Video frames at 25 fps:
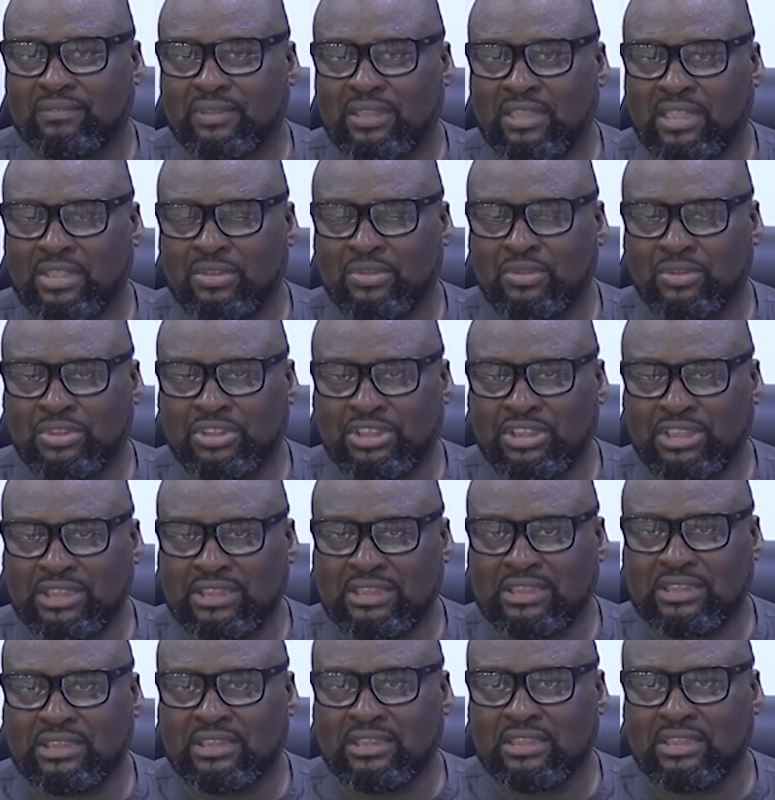Edo
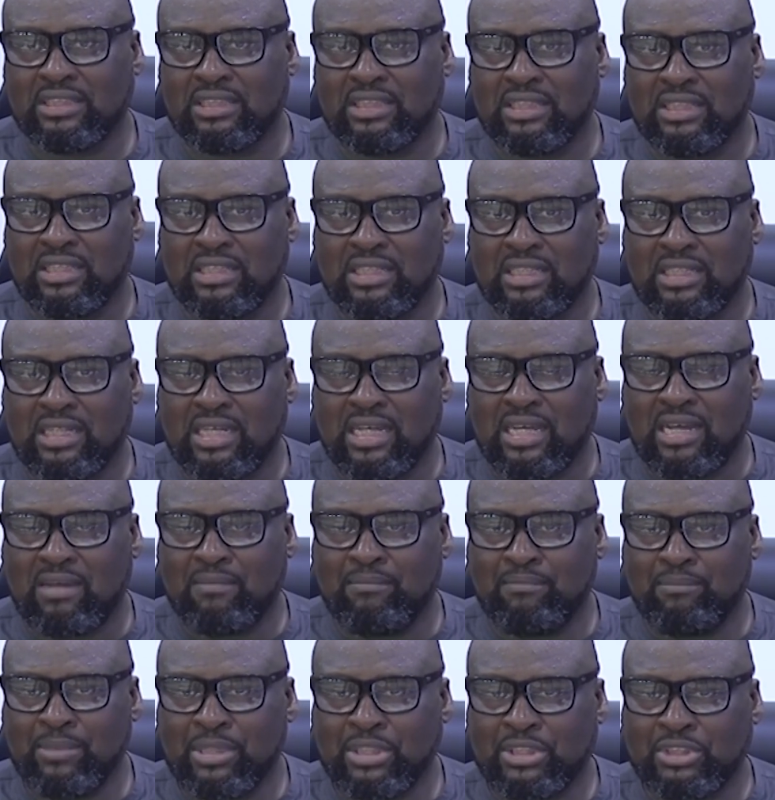GIS,
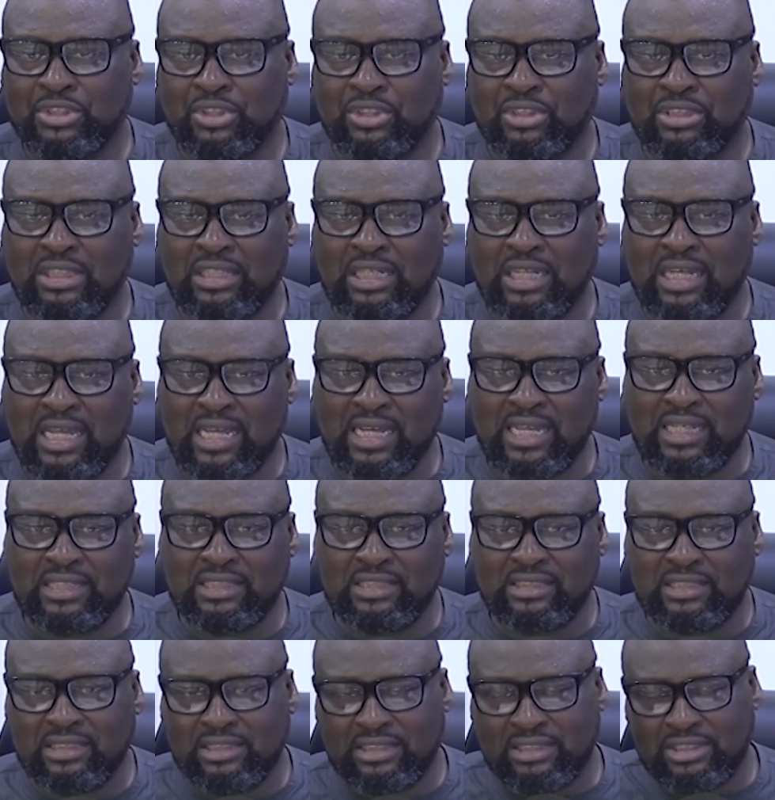and make sure the
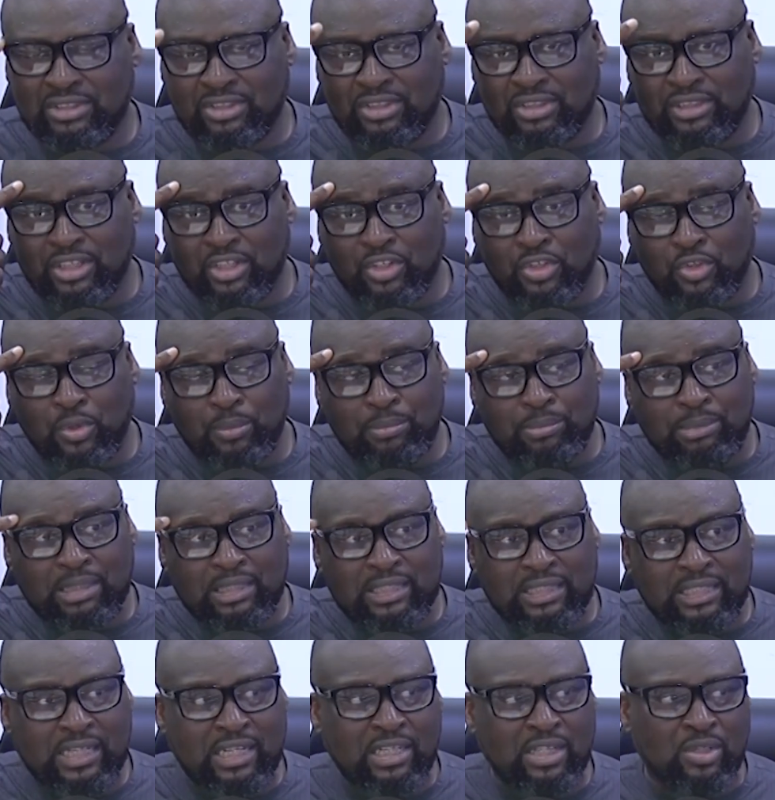land is not encumbered
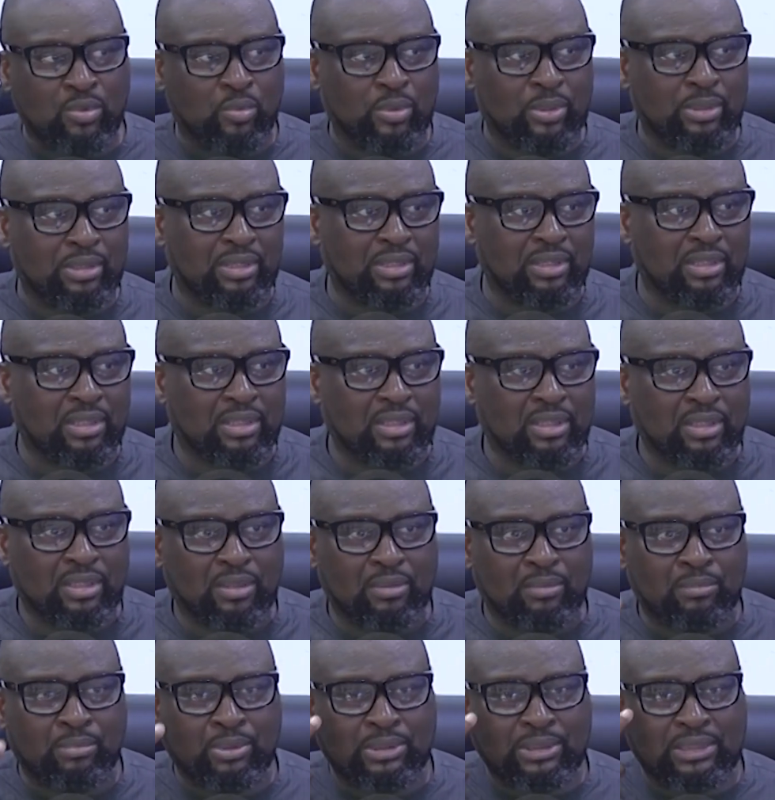in any way,
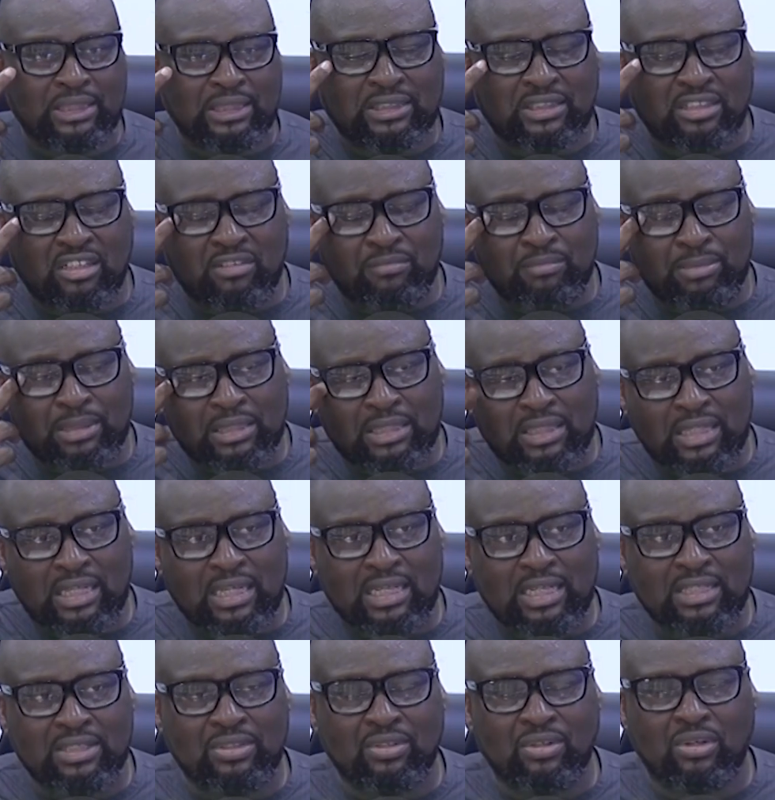both government
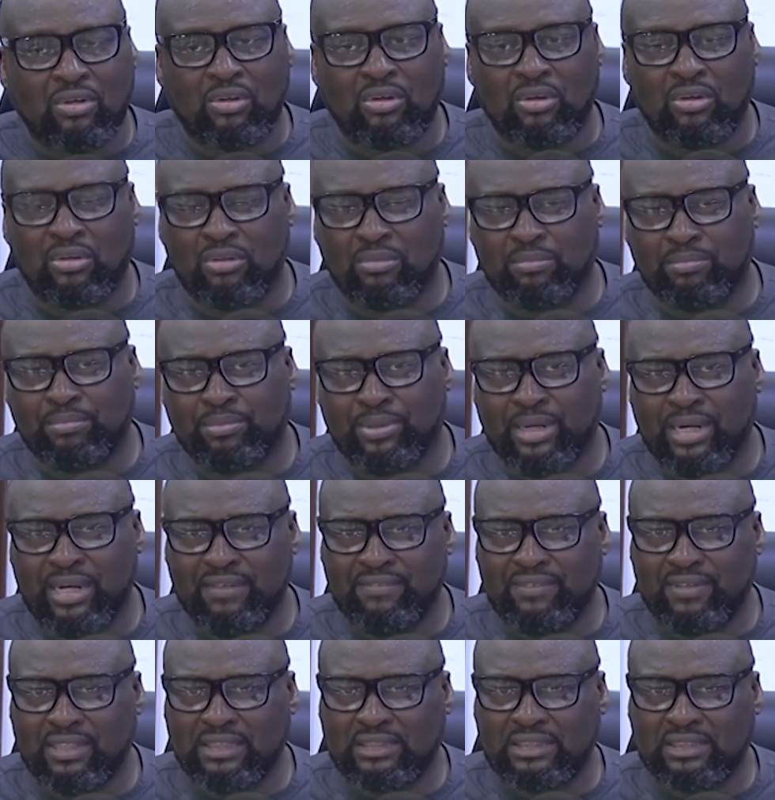land or
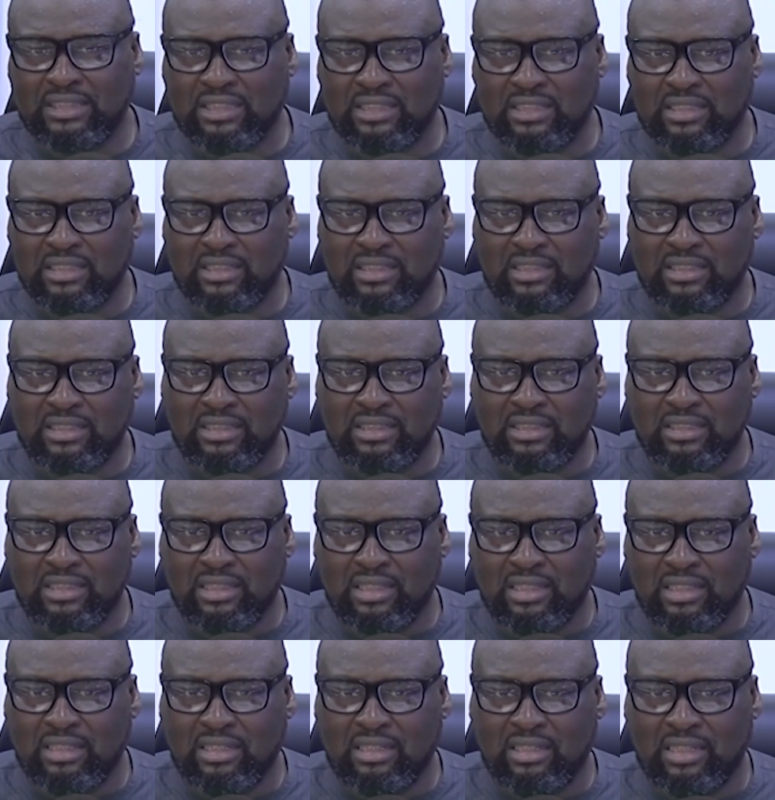private
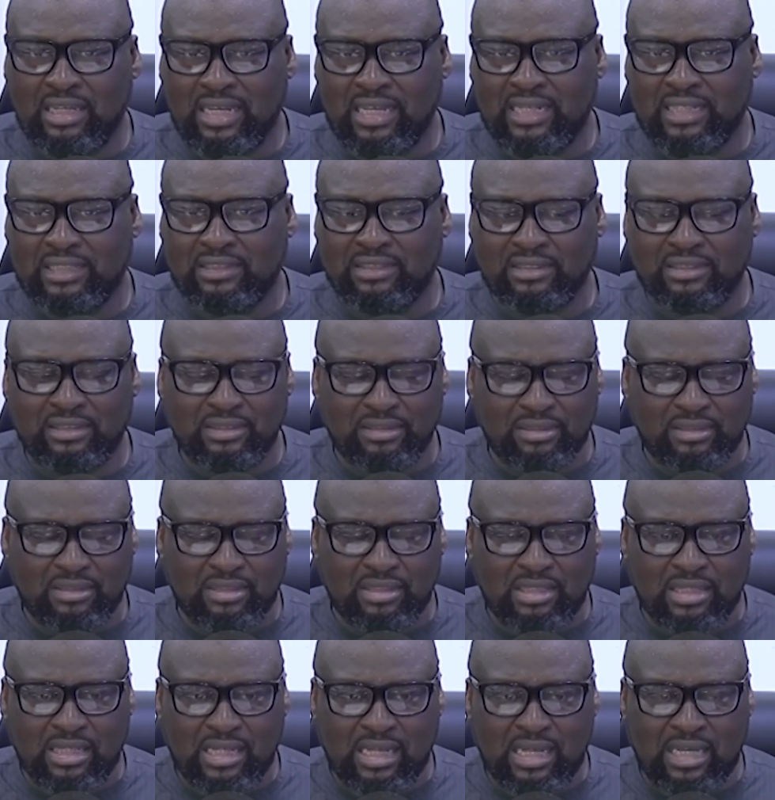land.
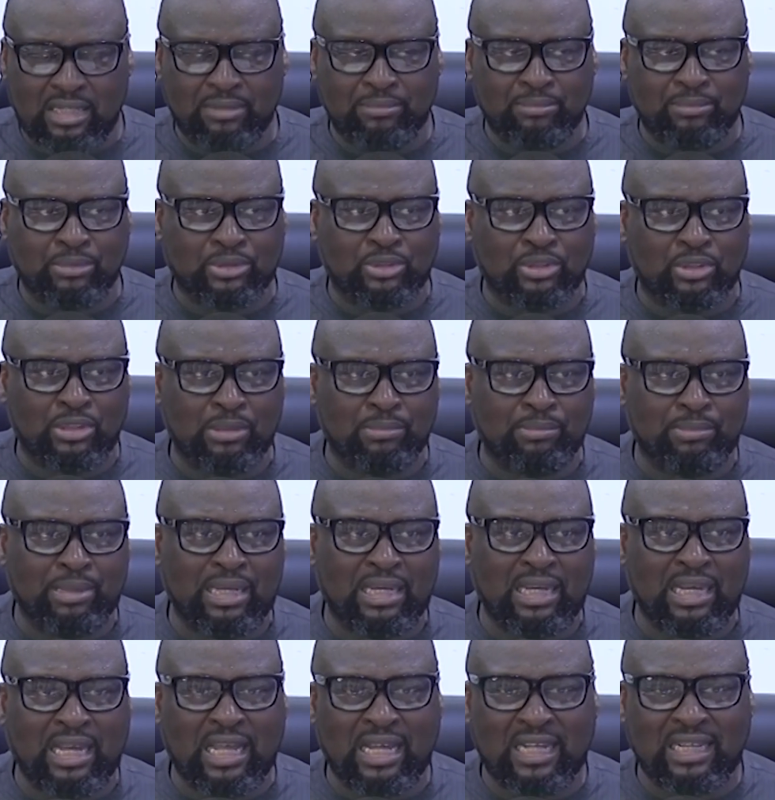And you must only buy
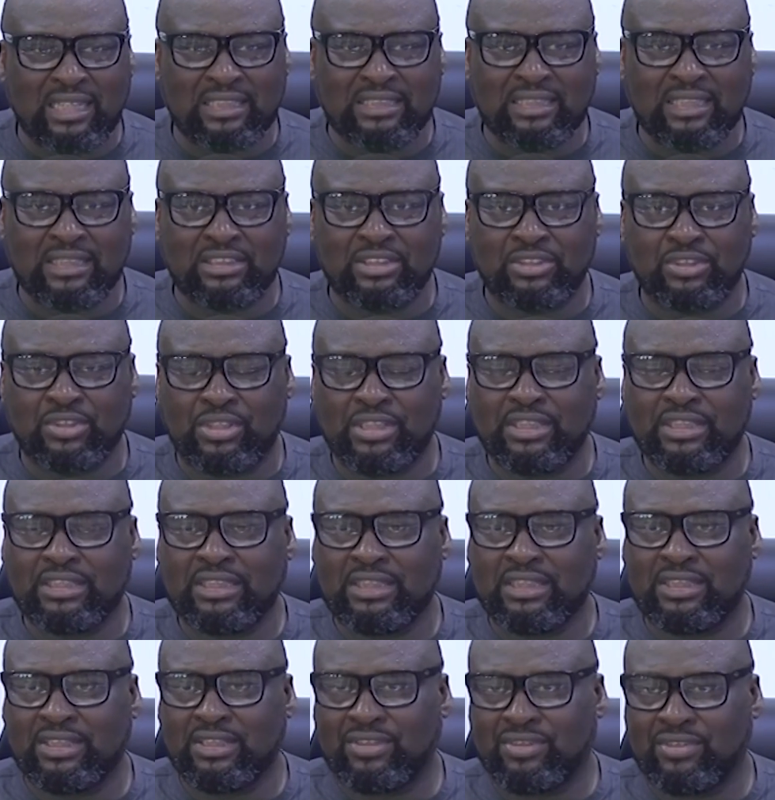land that is
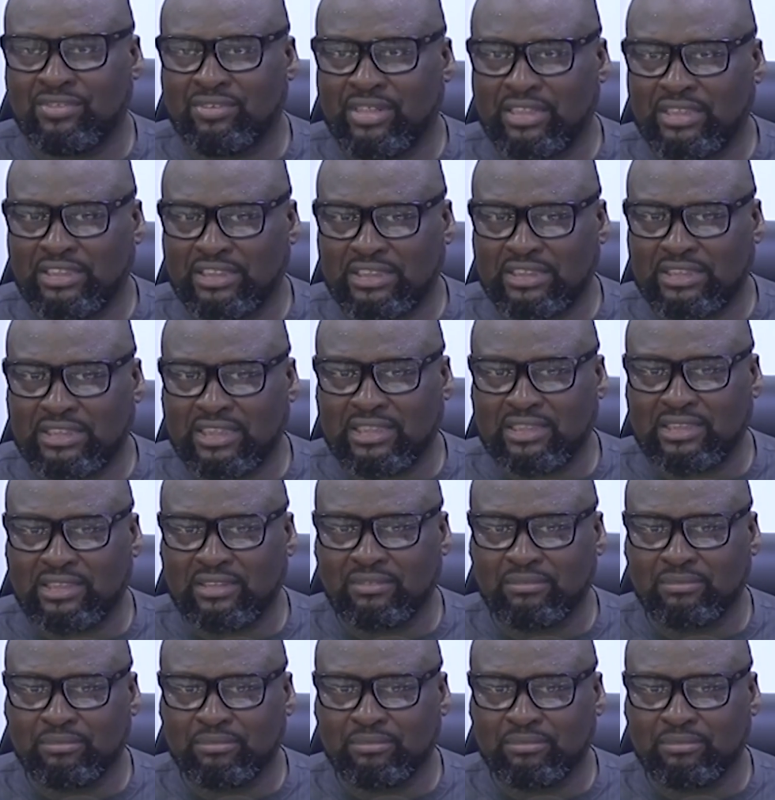already registered.